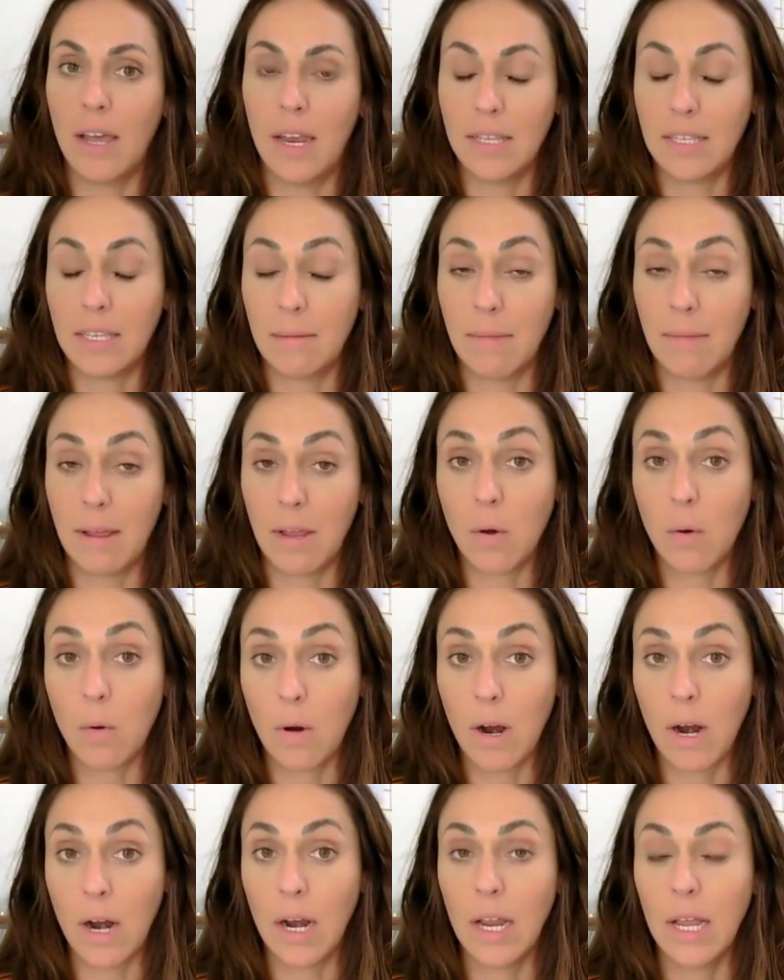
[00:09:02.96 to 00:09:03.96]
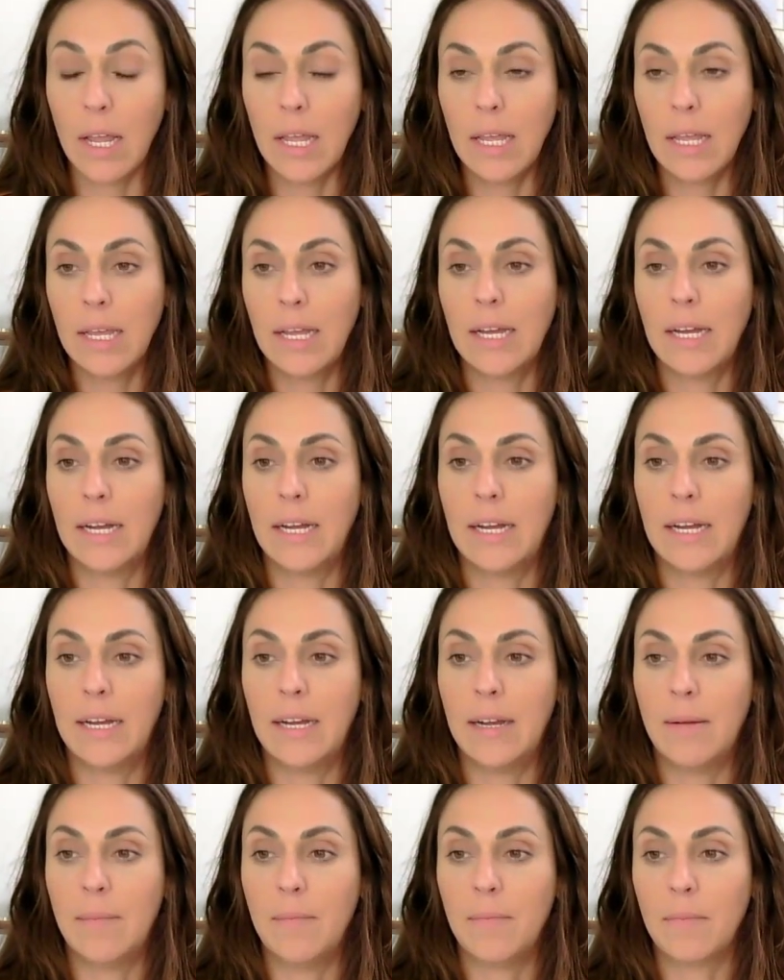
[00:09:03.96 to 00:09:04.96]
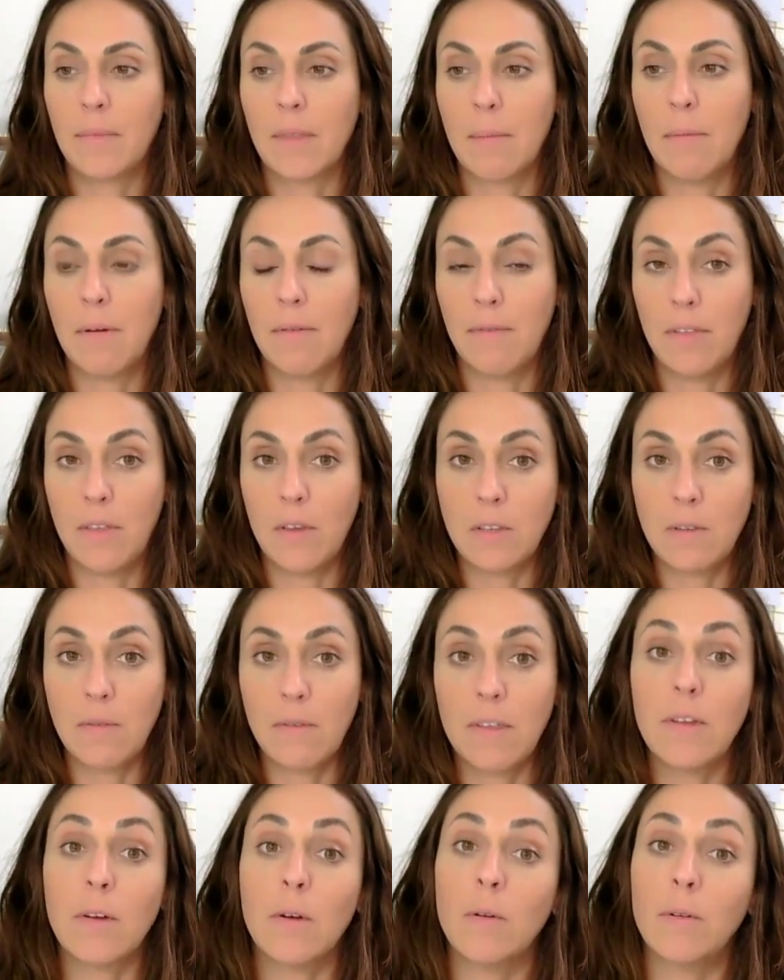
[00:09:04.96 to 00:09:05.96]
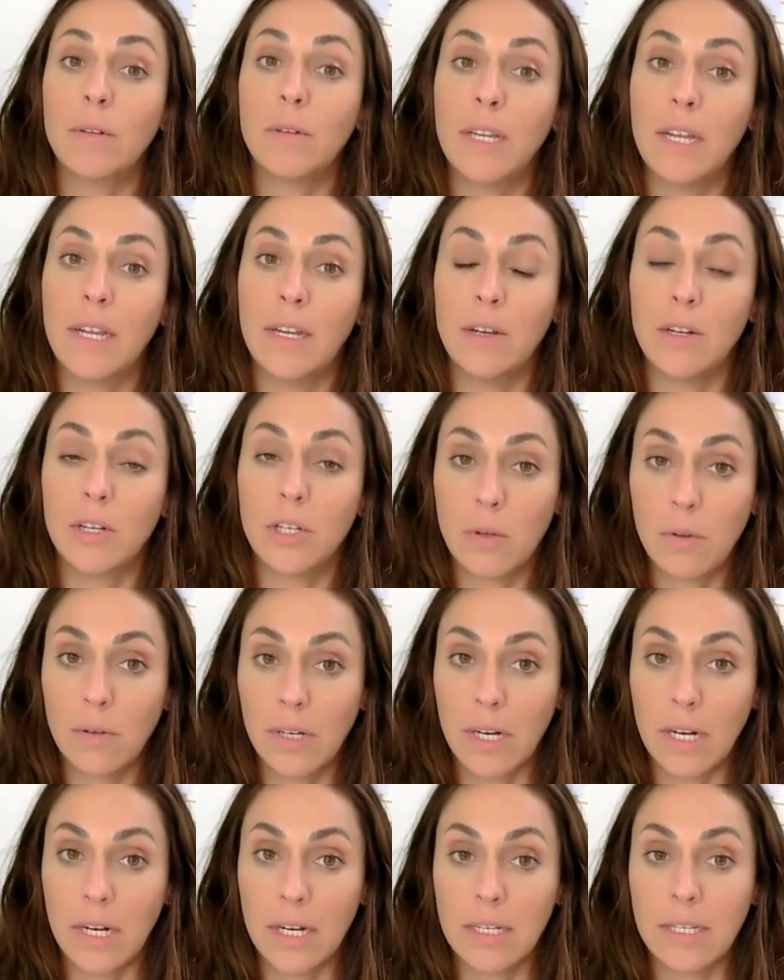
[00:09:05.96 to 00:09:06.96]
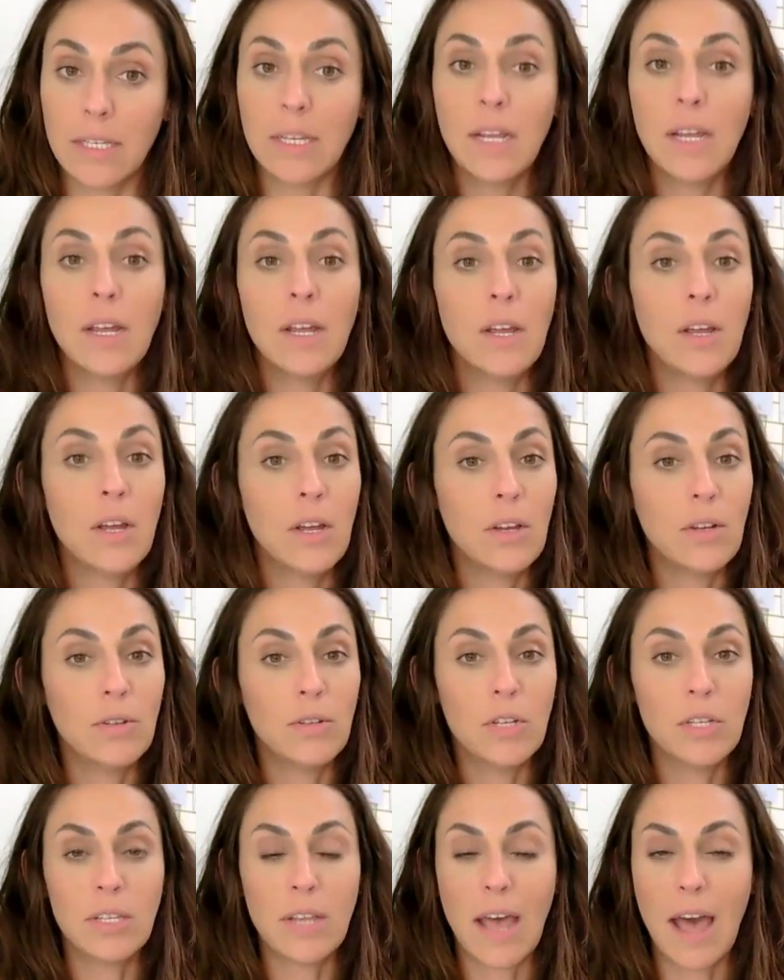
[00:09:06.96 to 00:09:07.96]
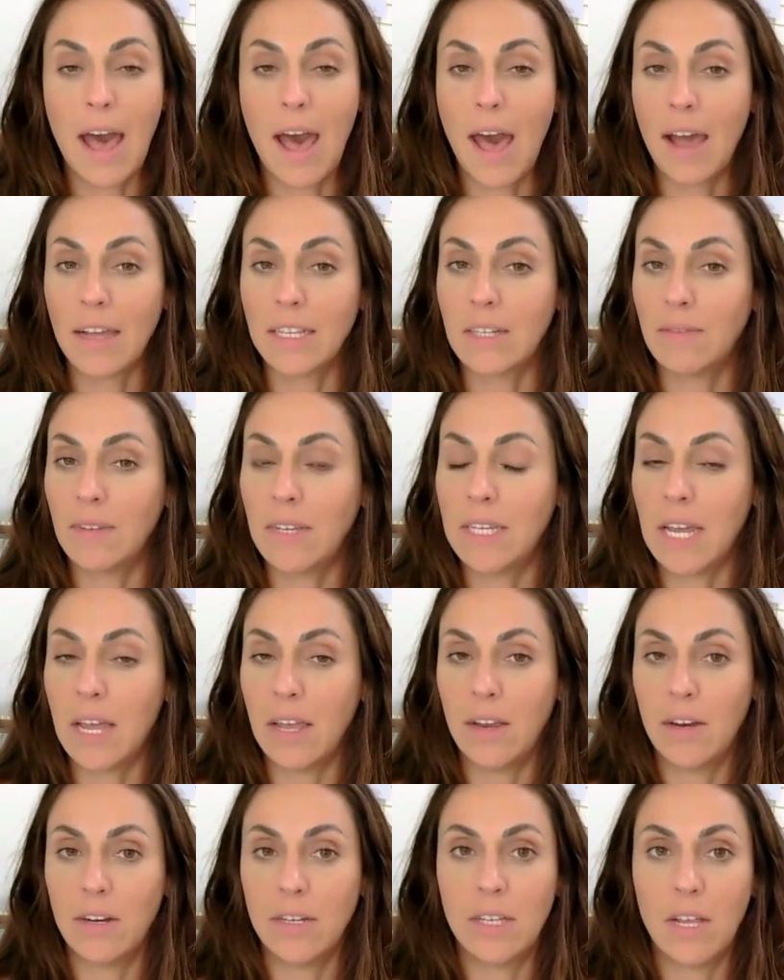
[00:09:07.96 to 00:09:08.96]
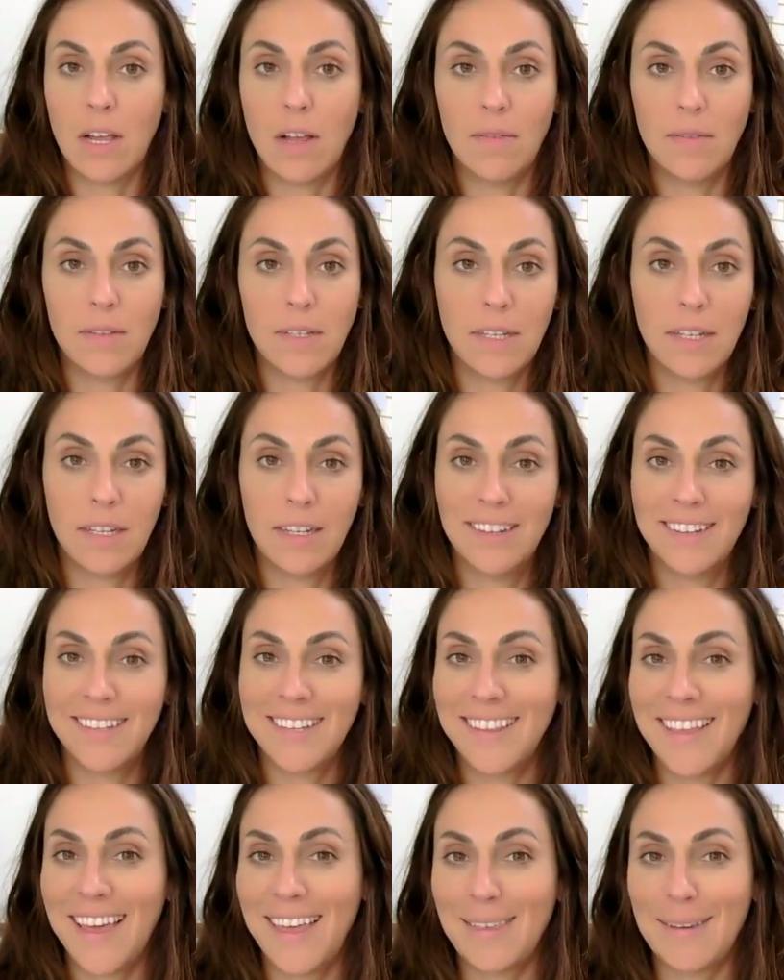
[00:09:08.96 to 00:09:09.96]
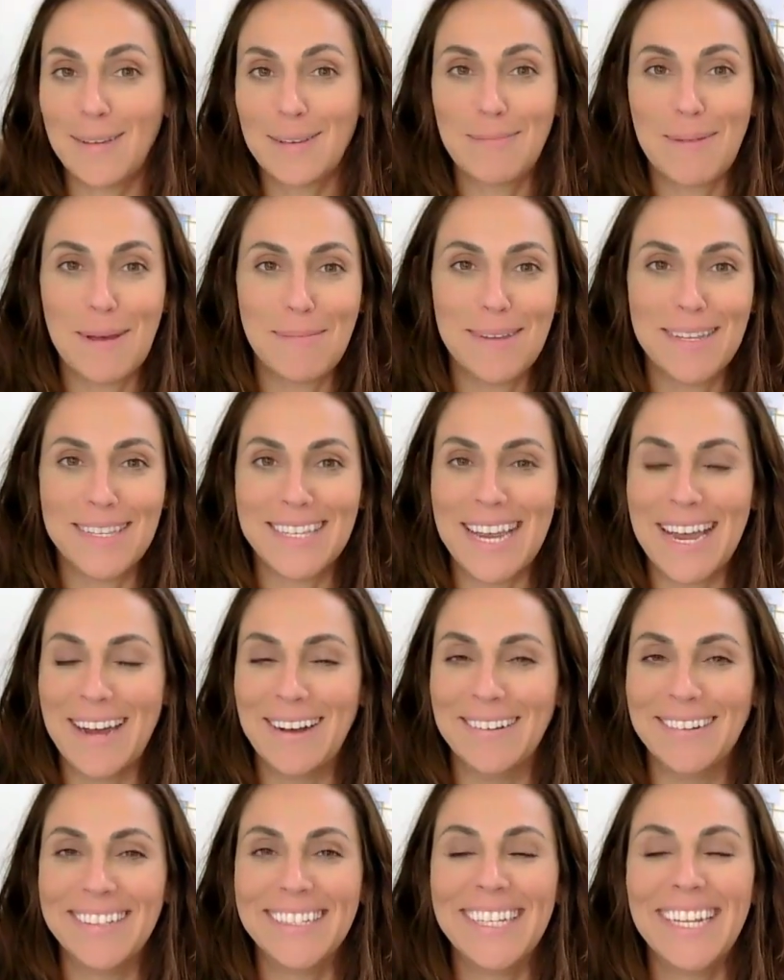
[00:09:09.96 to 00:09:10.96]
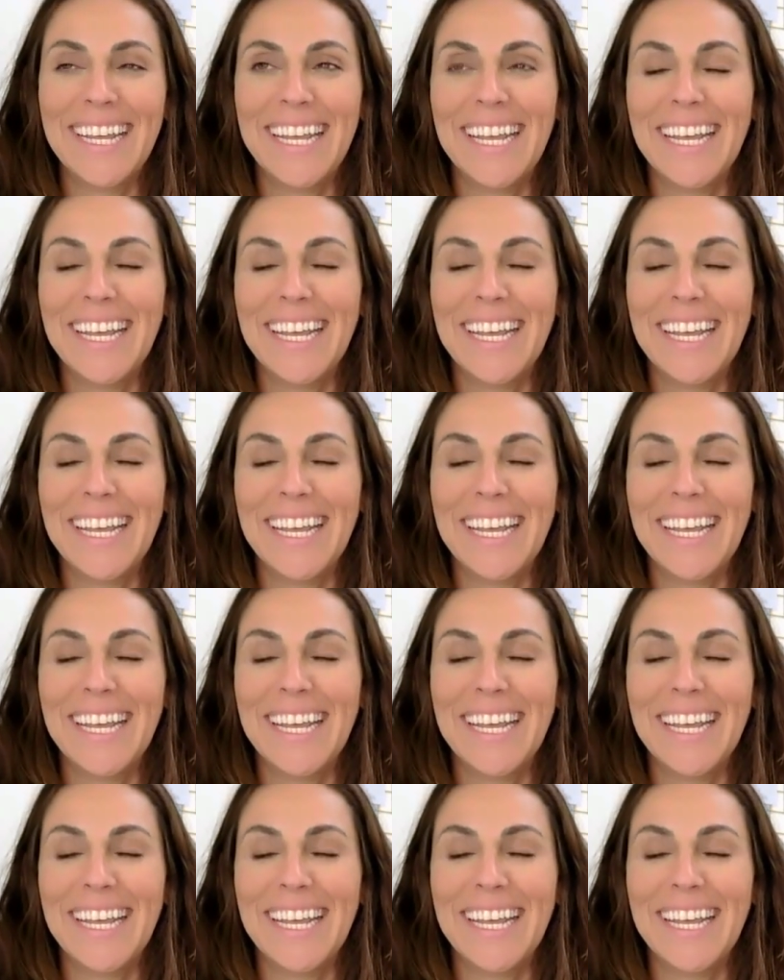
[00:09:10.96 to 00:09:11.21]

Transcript: and it's in my core. Um, but for those of you that hold it in your shoulders, just actively tell yourself to to let those puppies down